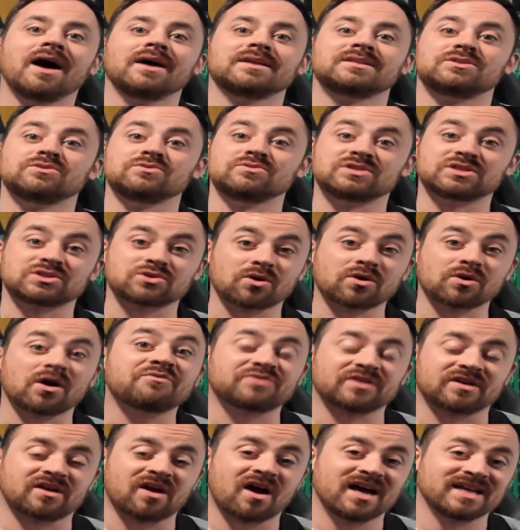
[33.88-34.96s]
to start
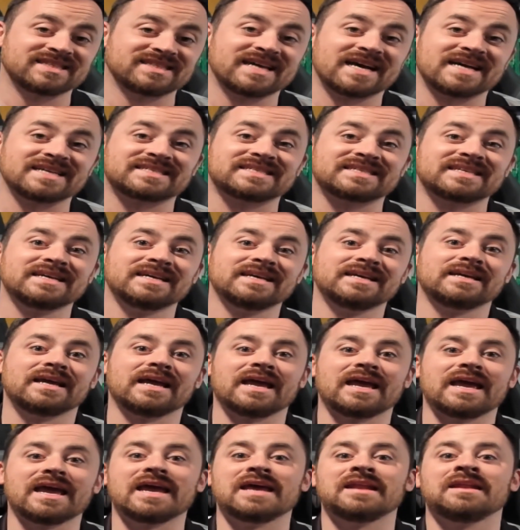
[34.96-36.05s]
off the contest
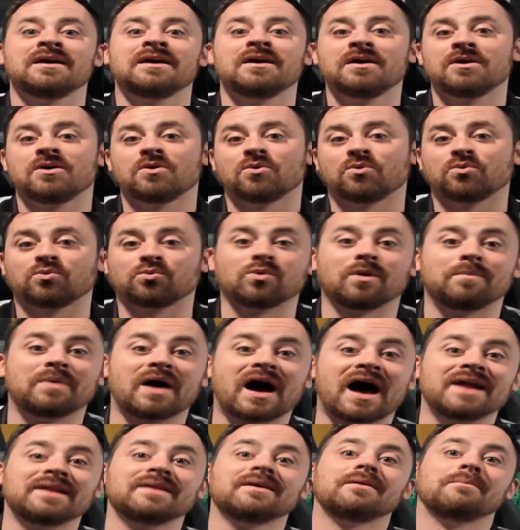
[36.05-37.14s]
in
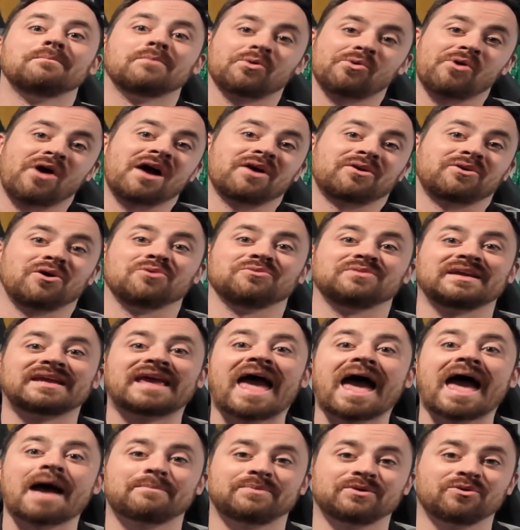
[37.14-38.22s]
Rabat, Morocco, the
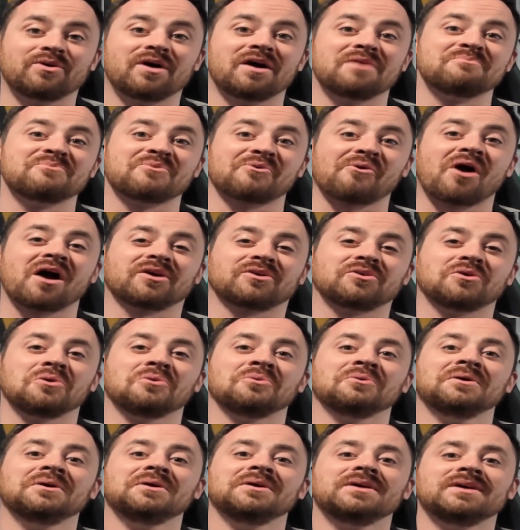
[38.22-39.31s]
capital of Morocco.